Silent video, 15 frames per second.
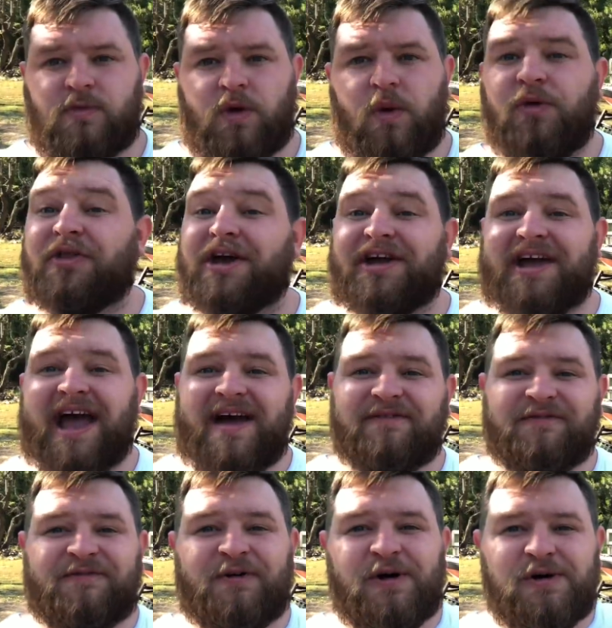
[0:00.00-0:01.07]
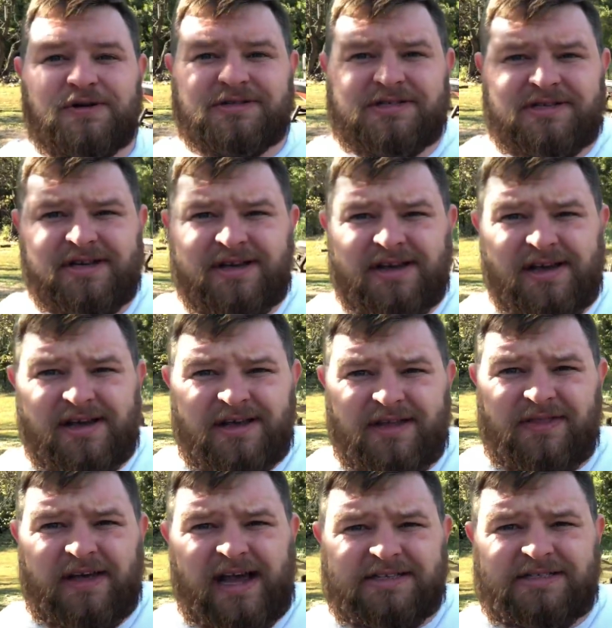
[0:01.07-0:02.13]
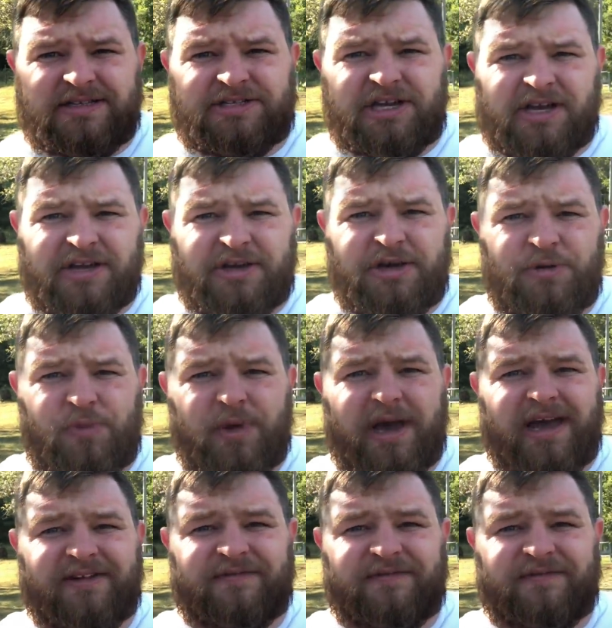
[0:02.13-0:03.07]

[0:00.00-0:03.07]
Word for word: Well, there you have it, folks. That's the chicken coop we got to